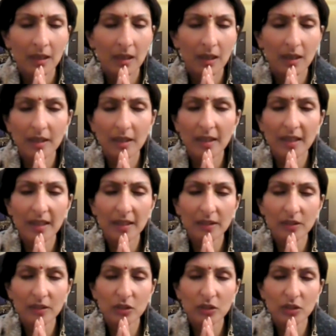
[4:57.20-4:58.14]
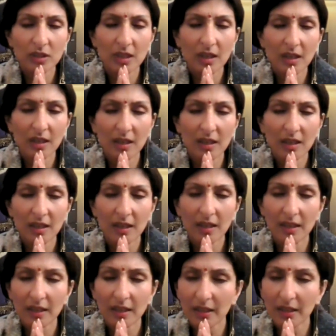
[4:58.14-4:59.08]
Hare Krishna,
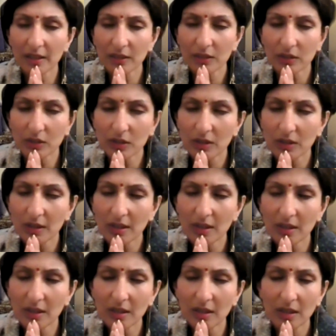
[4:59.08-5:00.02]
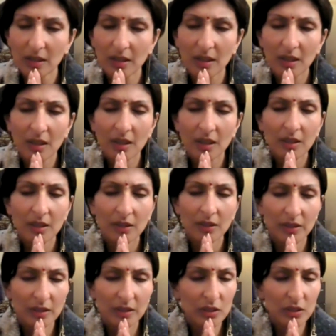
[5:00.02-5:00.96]
Hare Krishna,
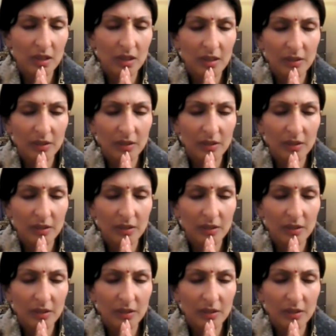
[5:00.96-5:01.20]
Krishna